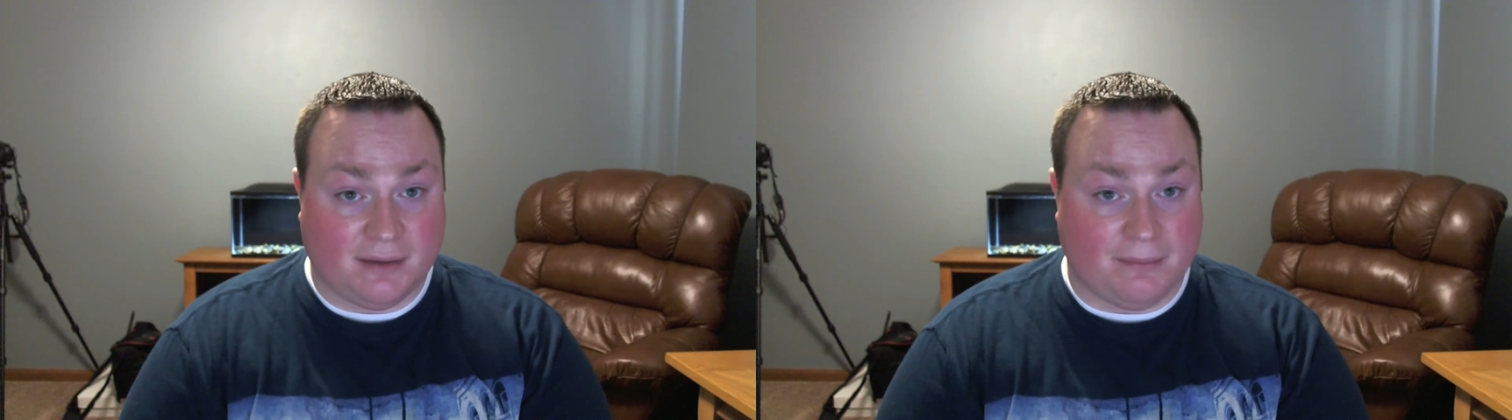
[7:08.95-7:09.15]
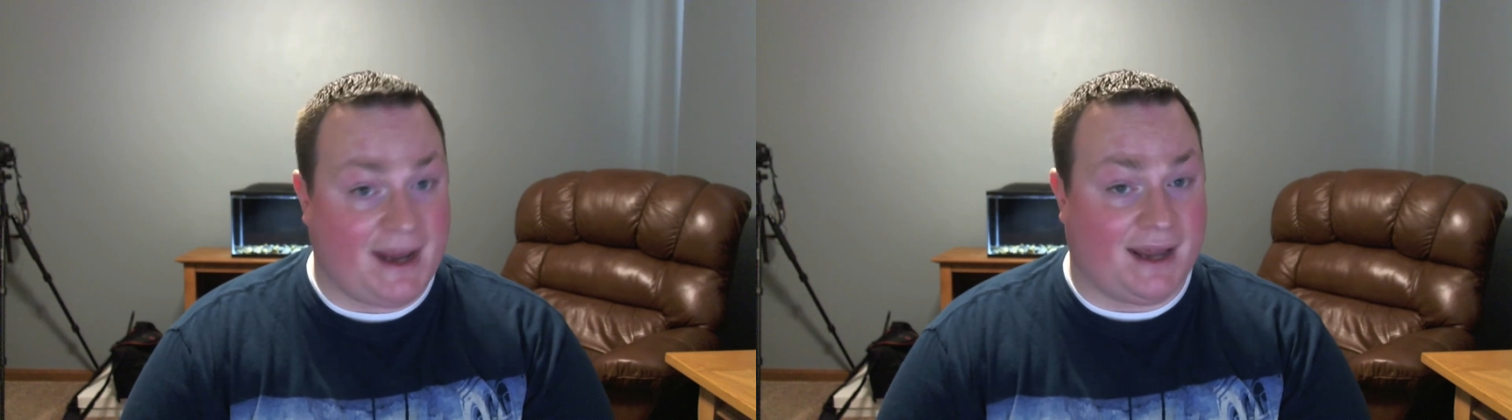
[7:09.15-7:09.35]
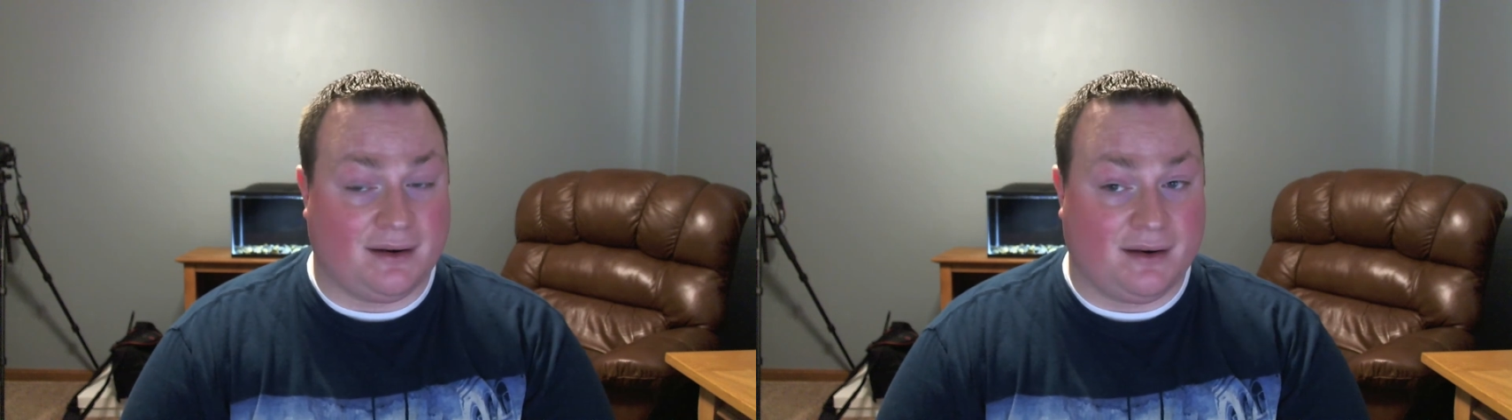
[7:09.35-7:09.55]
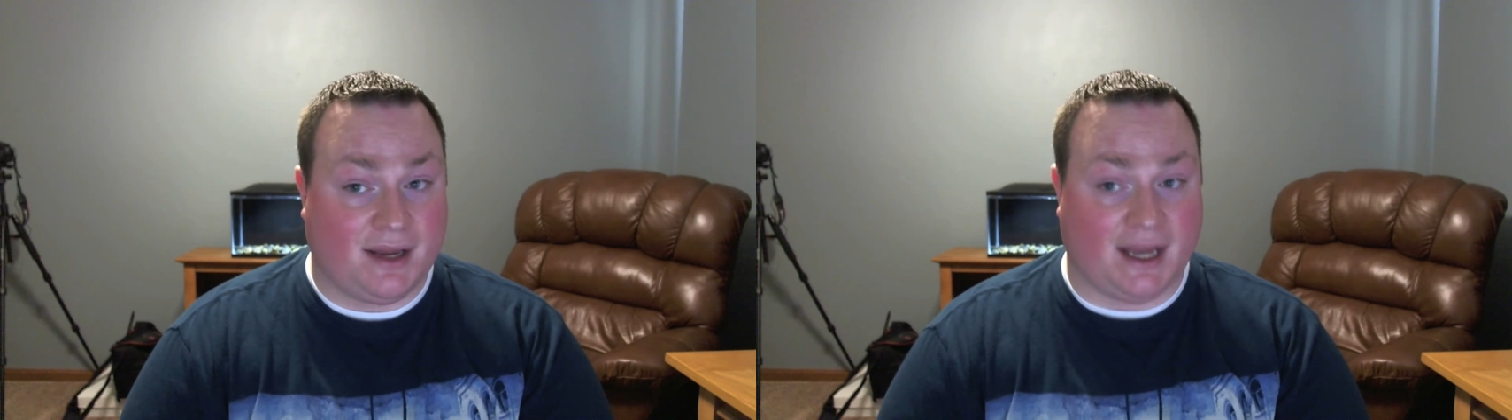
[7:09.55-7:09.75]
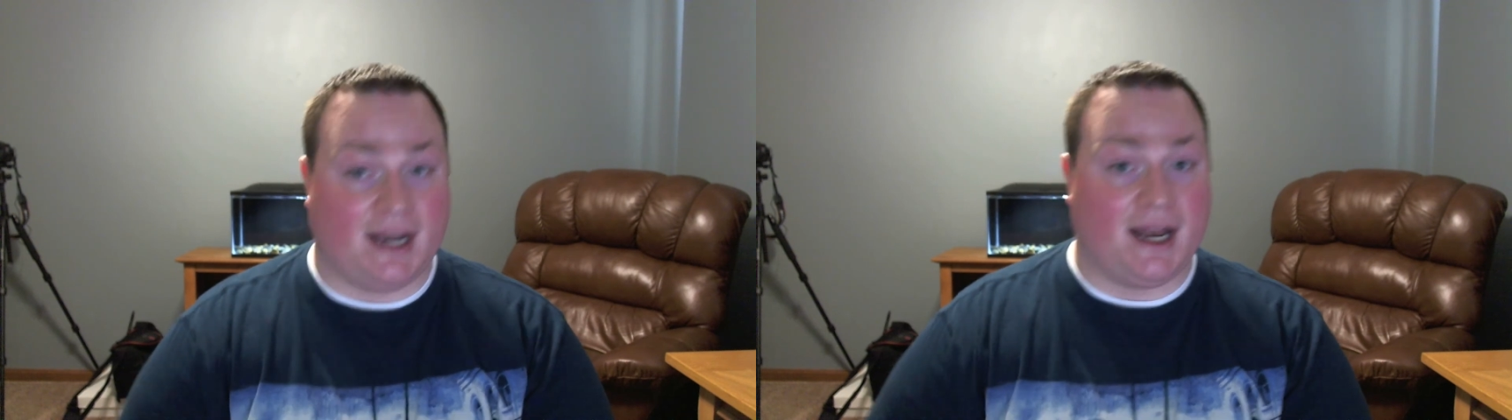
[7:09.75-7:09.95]
man,
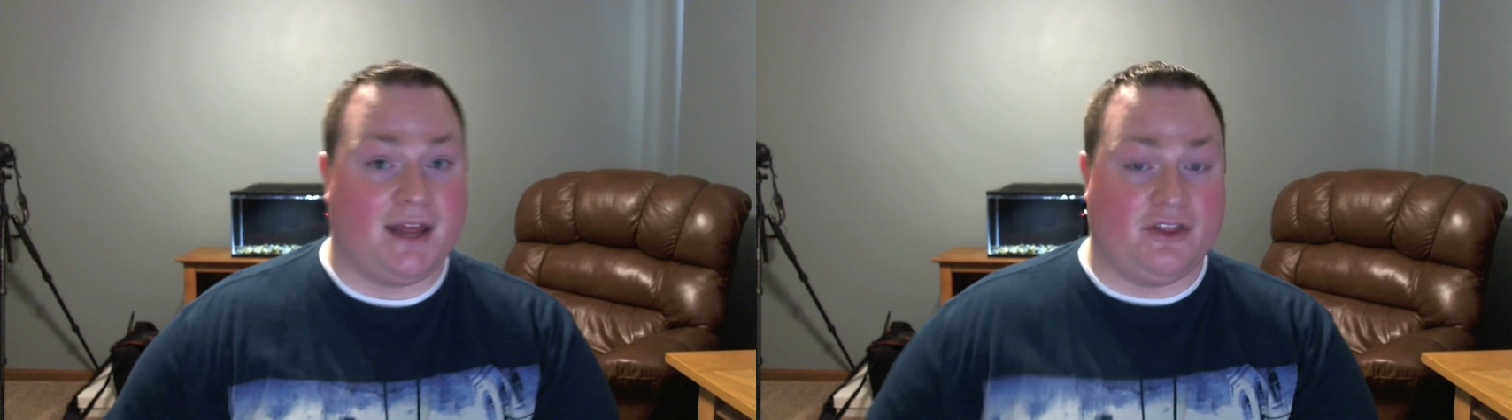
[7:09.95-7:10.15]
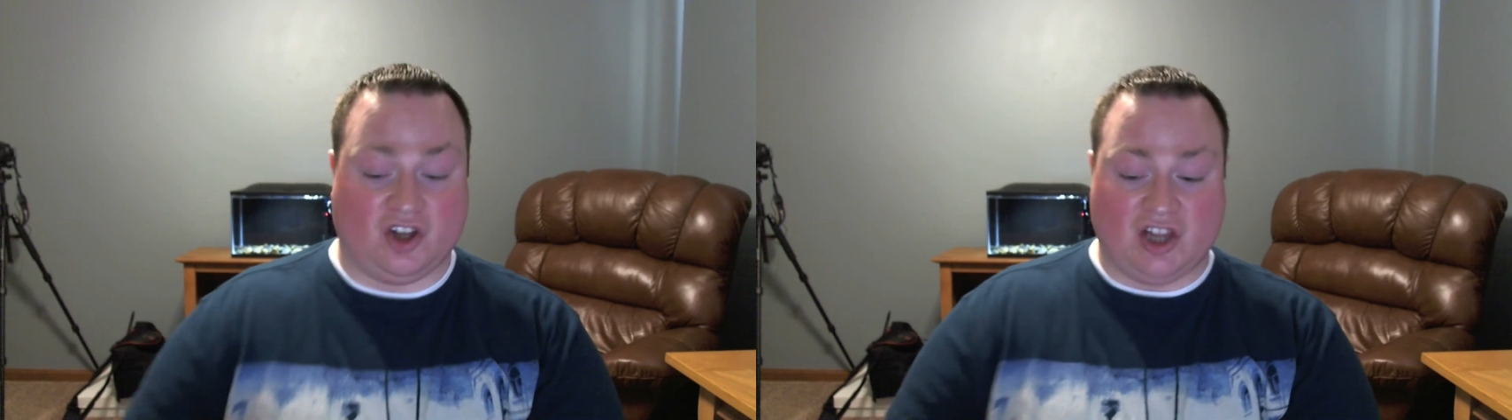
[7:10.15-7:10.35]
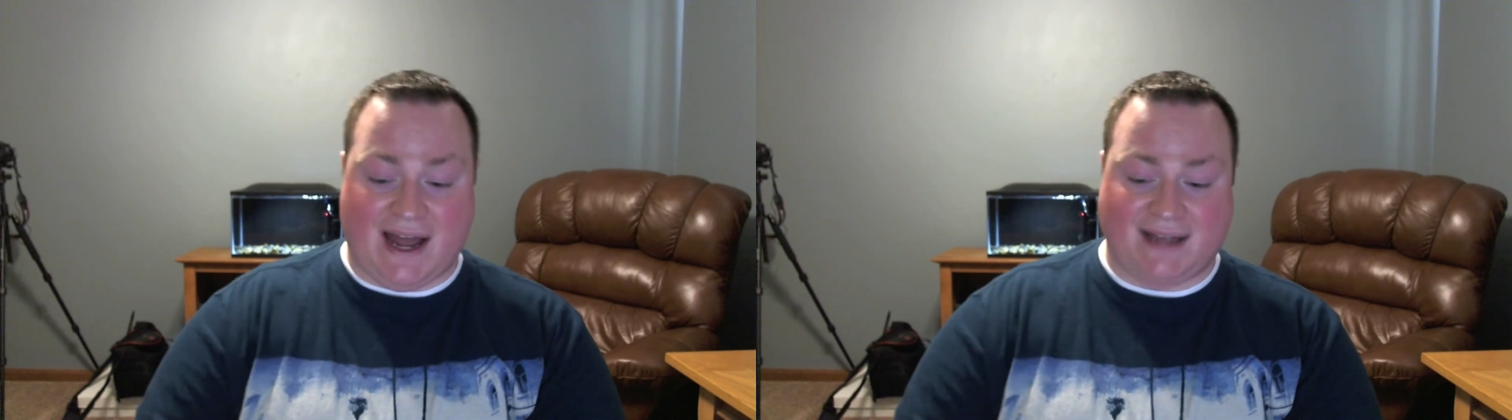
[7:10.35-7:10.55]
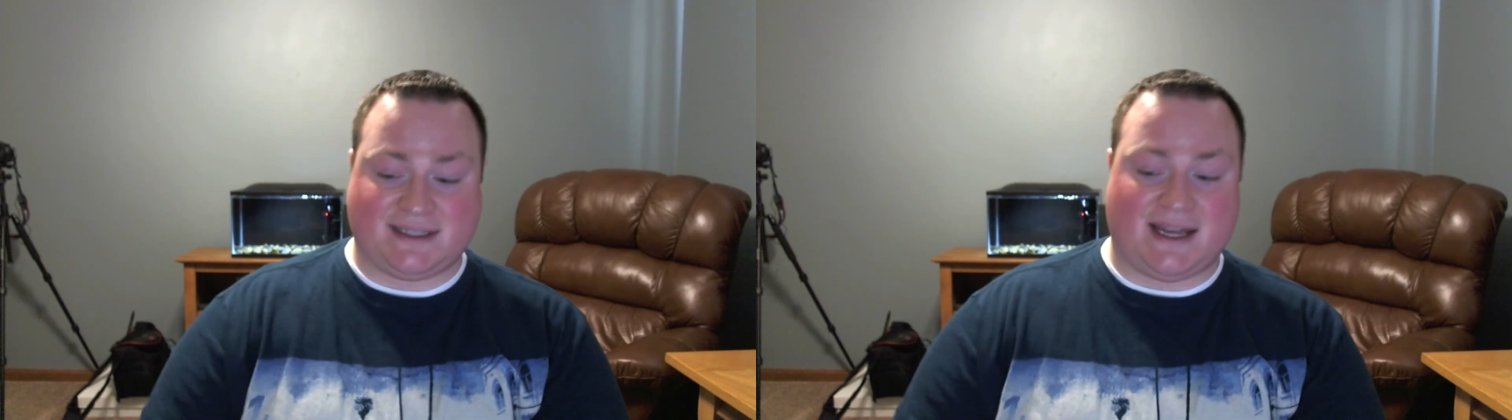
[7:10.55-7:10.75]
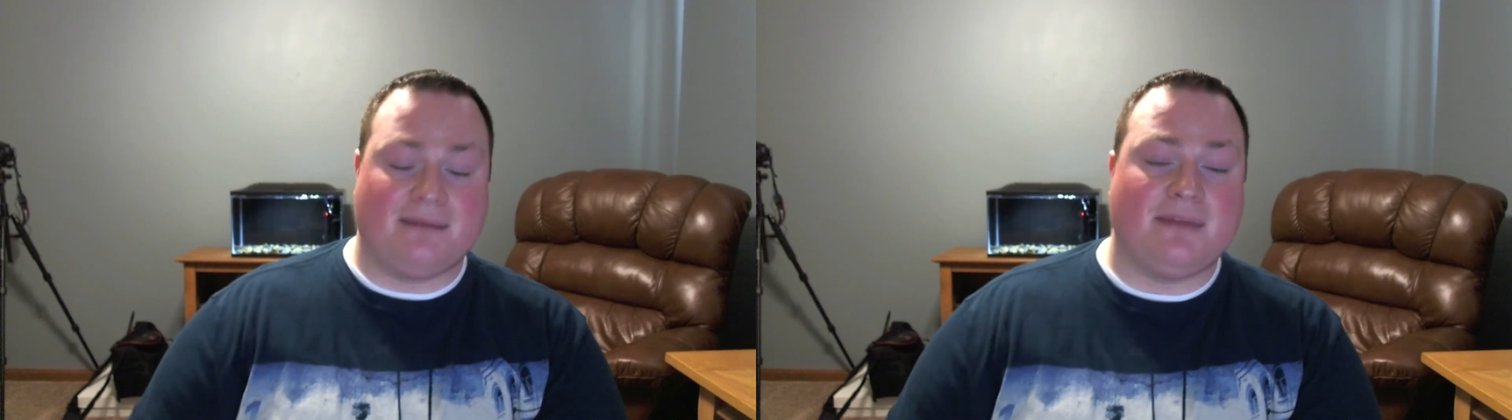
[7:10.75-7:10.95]
the
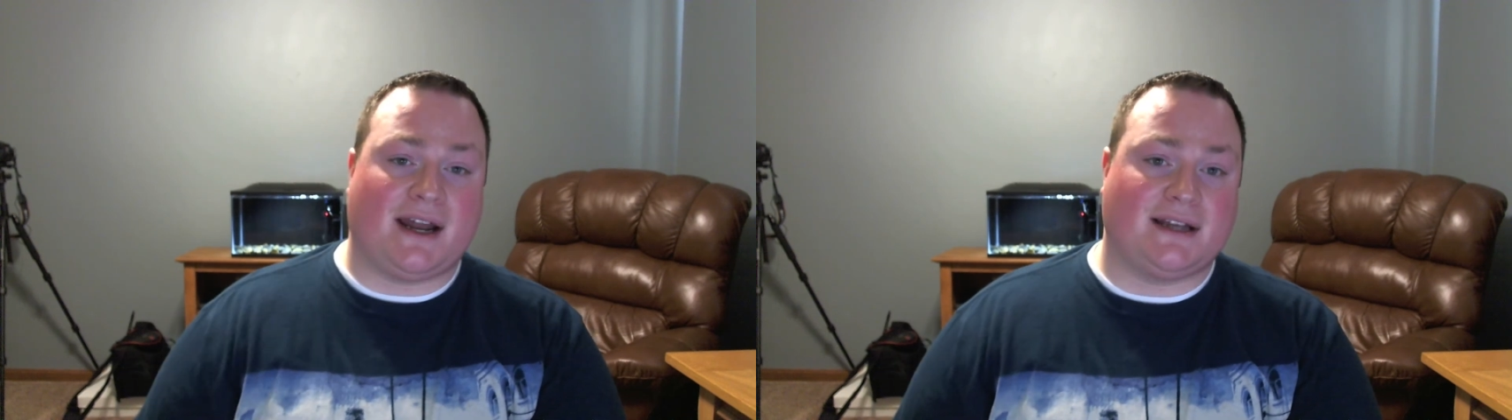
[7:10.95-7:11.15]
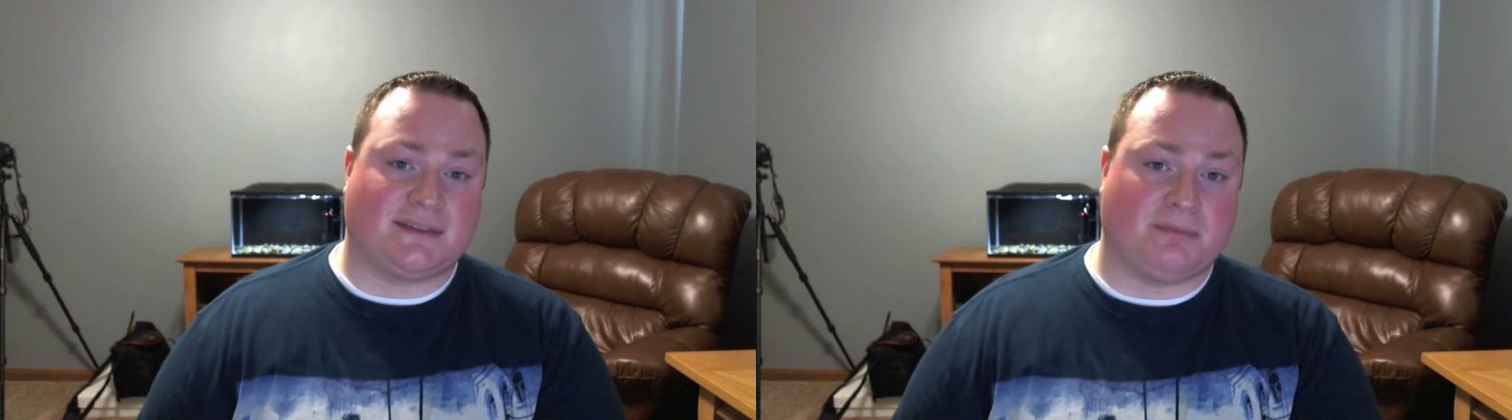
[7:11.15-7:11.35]
last time that